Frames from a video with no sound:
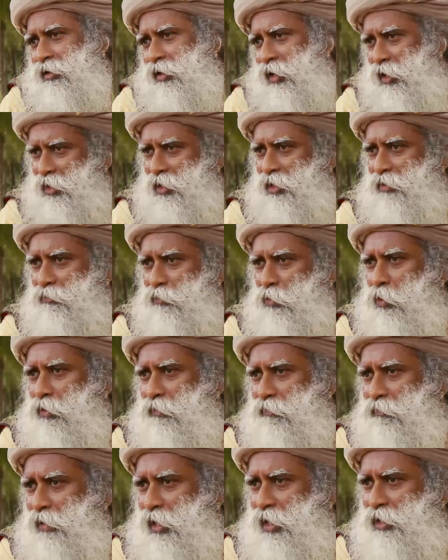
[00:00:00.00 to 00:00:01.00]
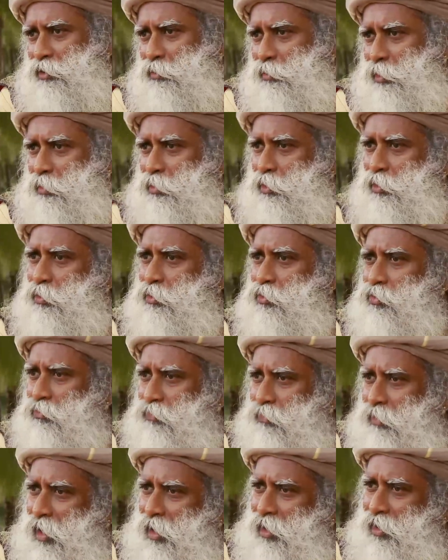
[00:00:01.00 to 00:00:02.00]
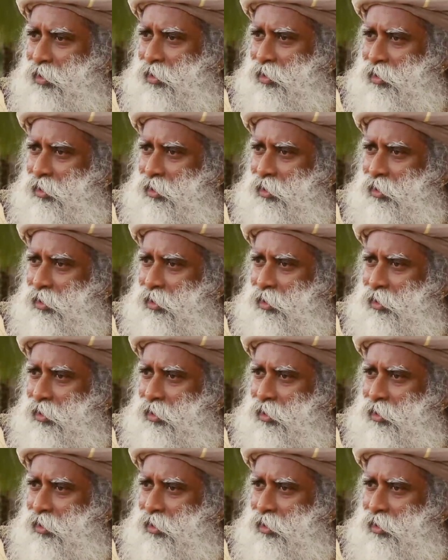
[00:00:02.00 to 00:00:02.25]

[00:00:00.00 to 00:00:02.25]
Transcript: I can walk fast, maybe you could fly,